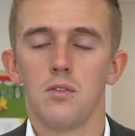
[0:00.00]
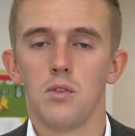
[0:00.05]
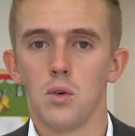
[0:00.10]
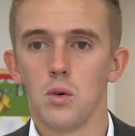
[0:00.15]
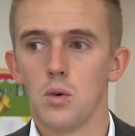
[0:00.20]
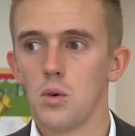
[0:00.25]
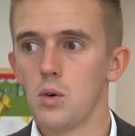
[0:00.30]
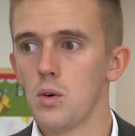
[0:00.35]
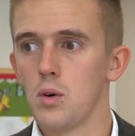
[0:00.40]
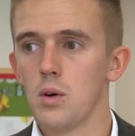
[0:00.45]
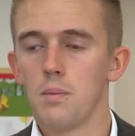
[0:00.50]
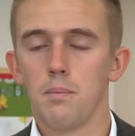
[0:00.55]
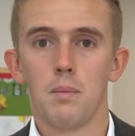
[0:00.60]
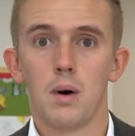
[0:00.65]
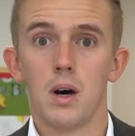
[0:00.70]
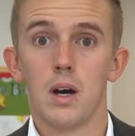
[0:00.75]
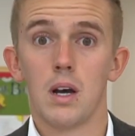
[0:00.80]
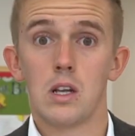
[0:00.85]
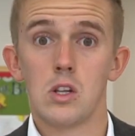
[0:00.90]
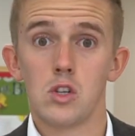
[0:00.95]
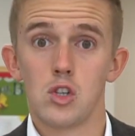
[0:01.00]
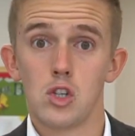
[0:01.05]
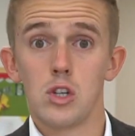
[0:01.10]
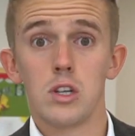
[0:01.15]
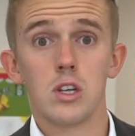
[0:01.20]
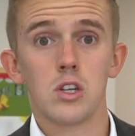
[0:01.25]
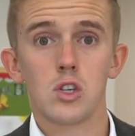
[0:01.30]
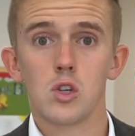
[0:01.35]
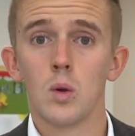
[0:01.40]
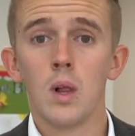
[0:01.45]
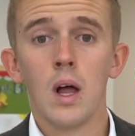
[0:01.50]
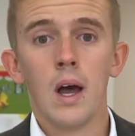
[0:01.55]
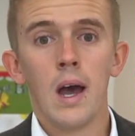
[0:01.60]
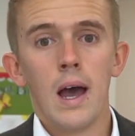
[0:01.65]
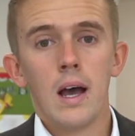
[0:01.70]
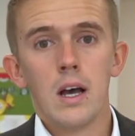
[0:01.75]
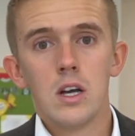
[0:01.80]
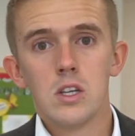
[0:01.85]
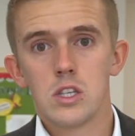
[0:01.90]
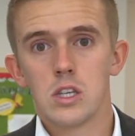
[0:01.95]
for my junior school,
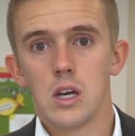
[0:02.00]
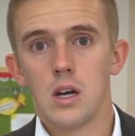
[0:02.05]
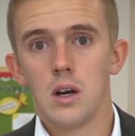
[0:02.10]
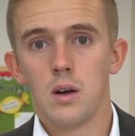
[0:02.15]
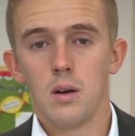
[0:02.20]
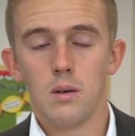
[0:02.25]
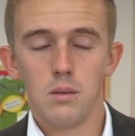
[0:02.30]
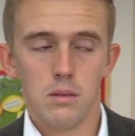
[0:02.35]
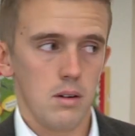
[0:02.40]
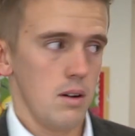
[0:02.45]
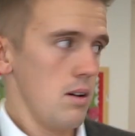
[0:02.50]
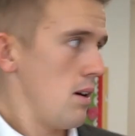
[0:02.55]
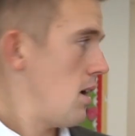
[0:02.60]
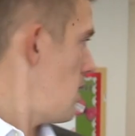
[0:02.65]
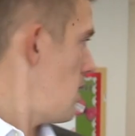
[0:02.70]
so